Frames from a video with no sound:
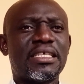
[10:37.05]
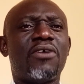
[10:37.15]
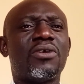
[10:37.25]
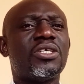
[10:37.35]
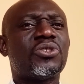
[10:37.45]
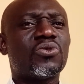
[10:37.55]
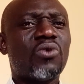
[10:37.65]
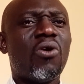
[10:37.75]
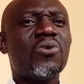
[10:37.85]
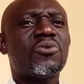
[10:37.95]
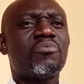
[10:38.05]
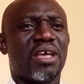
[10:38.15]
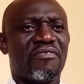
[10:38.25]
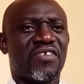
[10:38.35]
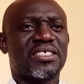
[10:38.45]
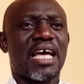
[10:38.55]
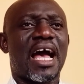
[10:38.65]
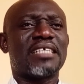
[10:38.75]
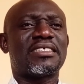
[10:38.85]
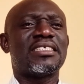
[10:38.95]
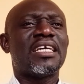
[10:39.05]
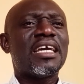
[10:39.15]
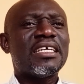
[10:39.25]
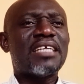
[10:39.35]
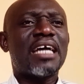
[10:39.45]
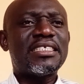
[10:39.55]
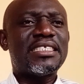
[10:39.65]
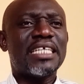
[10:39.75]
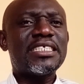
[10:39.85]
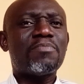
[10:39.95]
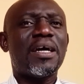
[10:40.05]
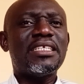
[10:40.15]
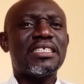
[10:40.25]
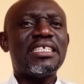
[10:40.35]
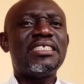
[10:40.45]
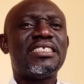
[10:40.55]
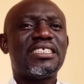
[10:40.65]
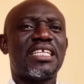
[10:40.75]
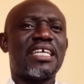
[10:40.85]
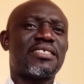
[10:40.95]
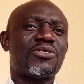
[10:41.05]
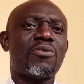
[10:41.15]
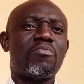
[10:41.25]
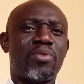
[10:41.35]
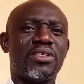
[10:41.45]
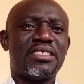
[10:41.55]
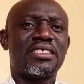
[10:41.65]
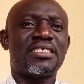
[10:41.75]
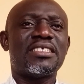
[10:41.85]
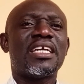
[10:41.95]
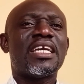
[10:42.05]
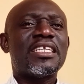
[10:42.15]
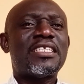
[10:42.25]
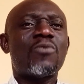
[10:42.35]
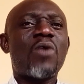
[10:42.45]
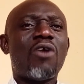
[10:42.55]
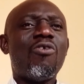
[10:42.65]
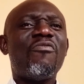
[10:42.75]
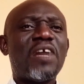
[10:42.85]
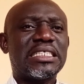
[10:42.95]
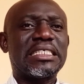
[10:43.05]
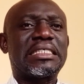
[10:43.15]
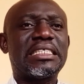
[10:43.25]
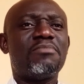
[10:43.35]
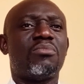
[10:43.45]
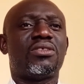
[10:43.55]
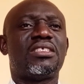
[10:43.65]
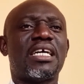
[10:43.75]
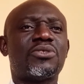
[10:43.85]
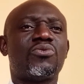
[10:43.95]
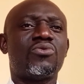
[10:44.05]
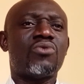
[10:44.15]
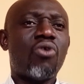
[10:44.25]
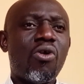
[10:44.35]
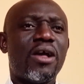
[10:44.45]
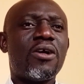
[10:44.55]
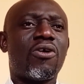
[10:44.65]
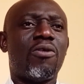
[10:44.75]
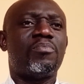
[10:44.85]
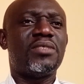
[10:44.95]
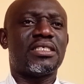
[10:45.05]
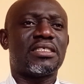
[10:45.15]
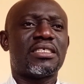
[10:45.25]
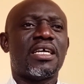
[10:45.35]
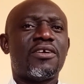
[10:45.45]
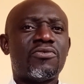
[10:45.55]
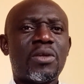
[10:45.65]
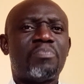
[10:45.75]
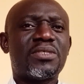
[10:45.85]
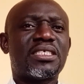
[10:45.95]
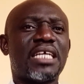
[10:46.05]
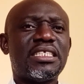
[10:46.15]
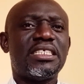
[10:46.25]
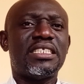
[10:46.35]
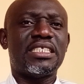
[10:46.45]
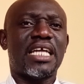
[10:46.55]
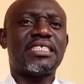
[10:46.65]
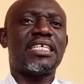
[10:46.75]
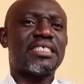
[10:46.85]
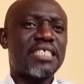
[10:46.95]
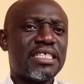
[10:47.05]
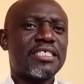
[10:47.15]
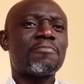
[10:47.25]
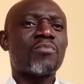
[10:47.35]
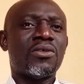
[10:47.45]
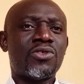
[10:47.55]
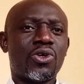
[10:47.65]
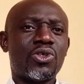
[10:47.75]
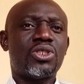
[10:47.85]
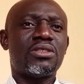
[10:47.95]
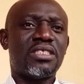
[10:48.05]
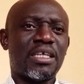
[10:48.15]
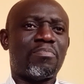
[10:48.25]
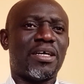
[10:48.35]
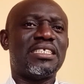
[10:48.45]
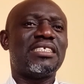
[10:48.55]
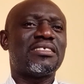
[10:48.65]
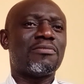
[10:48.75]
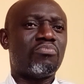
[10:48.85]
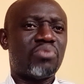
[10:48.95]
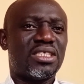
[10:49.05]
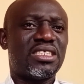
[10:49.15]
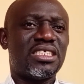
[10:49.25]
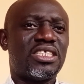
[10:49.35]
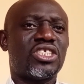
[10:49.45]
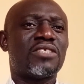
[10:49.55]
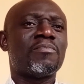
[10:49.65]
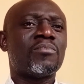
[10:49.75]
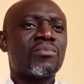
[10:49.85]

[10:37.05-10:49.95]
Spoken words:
Now, it should also be emphasized that despite indigenization policy, there were over 16 multinational oil companies representing the United States, Dutch, Japanese, British,